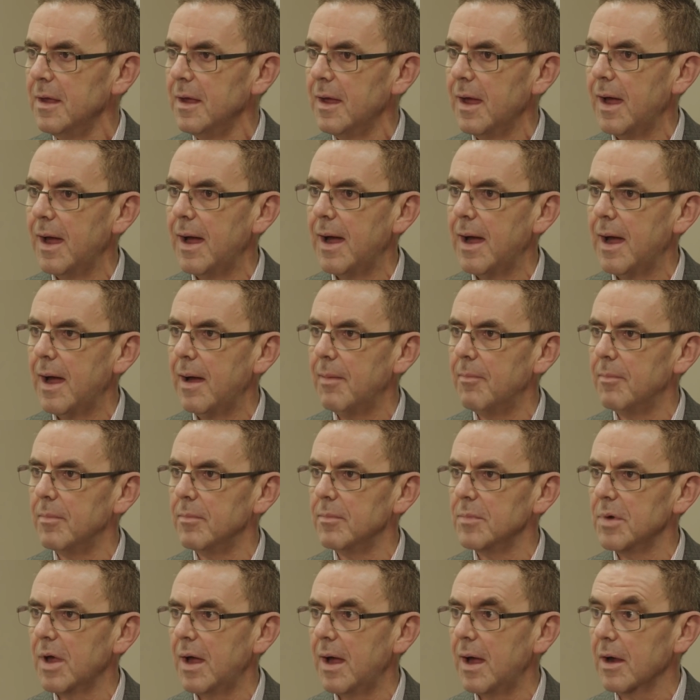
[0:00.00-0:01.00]

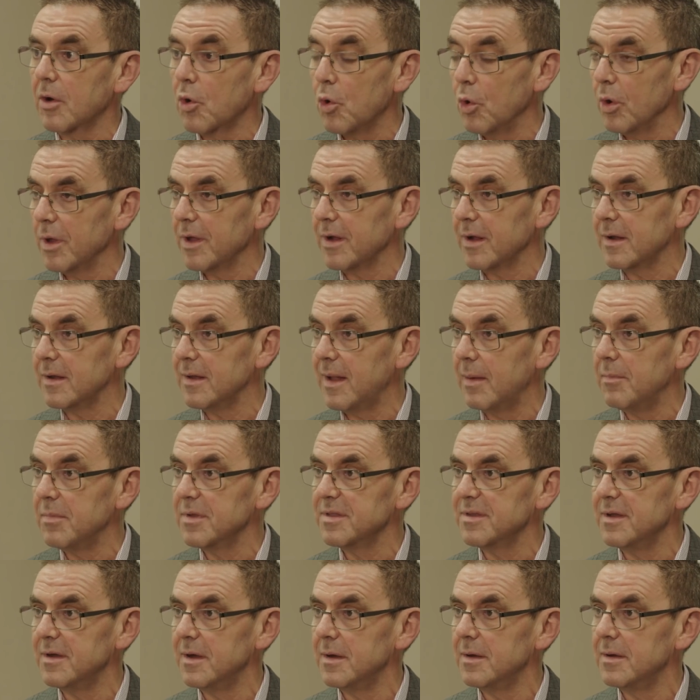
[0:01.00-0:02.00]
calling
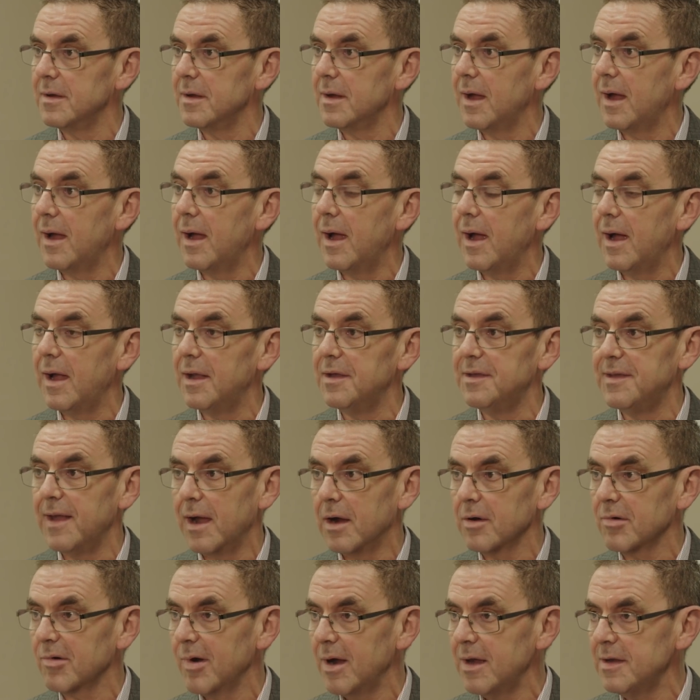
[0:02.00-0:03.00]
Lumsden a
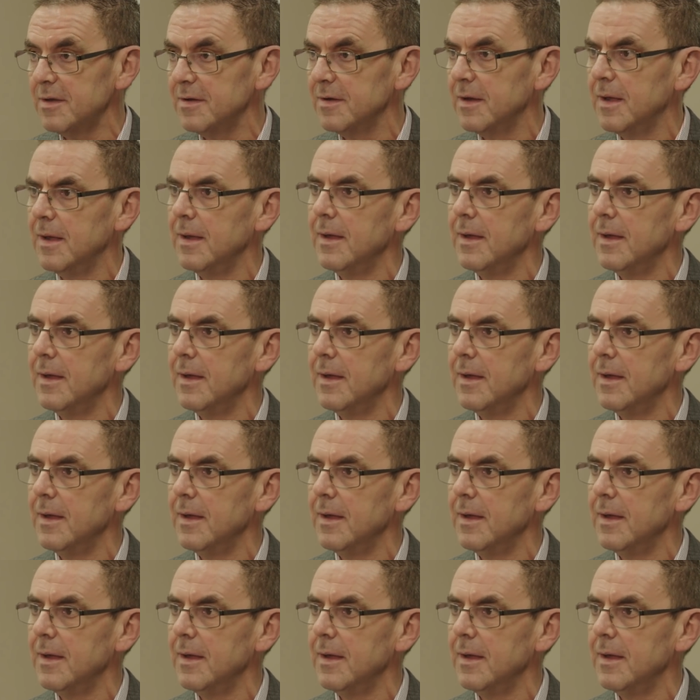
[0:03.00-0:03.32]
downgrade.